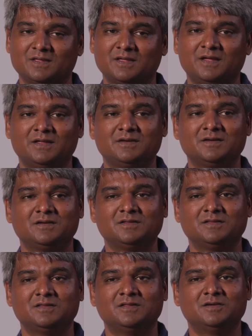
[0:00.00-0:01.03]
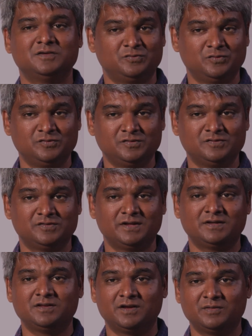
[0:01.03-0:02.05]
And the resources
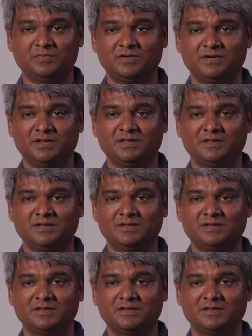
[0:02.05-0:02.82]
at the library